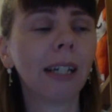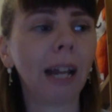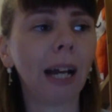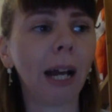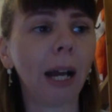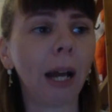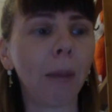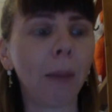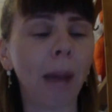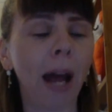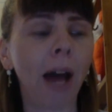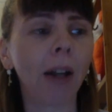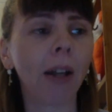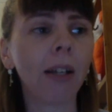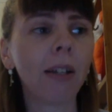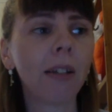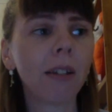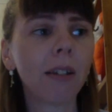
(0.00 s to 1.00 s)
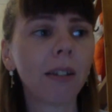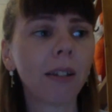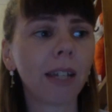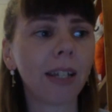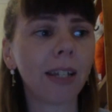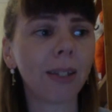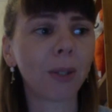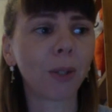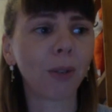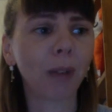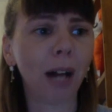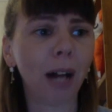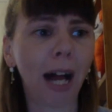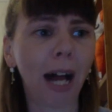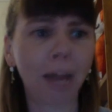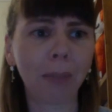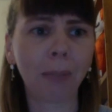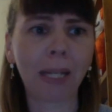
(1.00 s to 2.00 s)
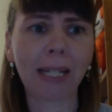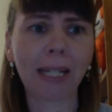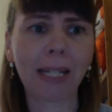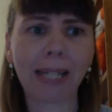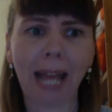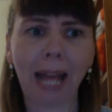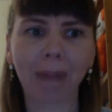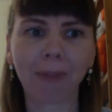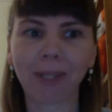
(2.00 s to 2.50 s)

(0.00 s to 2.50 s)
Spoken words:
about it is sort of hard to pin down,